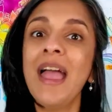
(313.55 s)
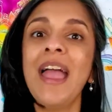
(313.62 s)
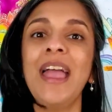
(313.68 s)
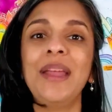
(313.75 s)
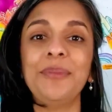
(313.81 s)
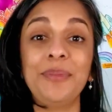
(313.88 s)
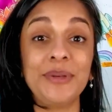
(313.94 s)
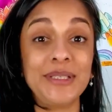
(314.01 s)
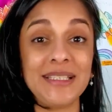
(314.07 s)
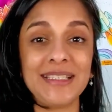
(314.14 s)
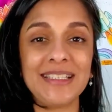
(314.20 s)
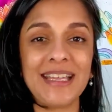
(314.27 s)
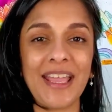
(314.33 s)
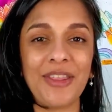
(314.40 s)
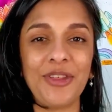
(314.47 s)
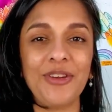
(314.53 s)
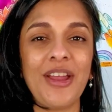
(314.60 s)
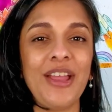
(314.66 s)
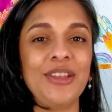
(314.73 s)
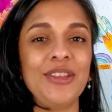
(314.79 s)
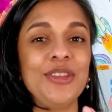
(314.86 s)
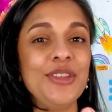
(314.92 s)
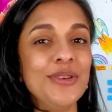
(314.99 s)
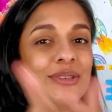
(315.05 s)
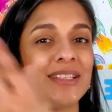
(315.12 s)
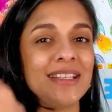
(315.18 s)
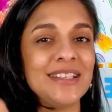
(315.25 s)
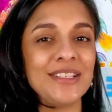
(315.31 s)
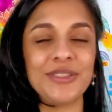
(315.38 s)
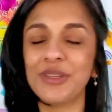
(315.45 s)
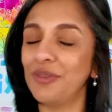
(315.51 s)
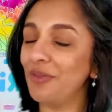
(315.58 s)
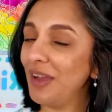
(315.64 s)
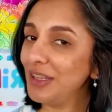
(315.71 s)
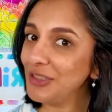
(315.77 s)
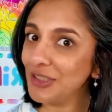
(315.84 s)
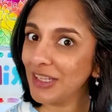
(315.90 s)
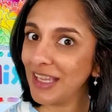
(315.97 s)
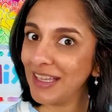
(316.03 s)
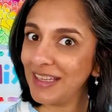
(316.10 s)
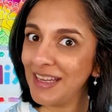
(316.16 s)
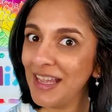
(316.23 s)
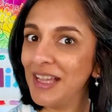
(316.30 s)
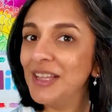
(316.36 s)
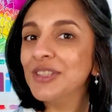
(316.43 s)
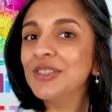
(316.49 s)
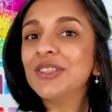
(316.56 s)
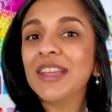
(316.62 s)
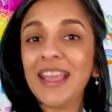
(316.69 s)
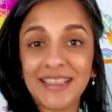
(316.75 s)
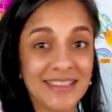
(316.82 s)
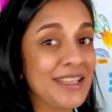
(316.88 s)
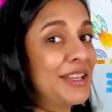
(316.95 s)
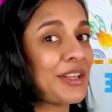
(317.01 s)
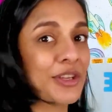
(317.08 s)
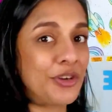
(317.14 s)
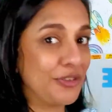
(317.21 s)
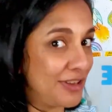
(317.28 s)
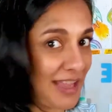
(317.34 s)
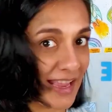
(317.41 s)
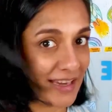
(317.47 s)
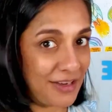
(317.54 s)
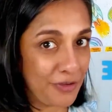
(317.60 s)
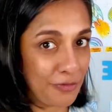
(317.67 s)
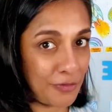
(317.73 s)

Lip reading: and put it together and use it to invite your kid to get creative.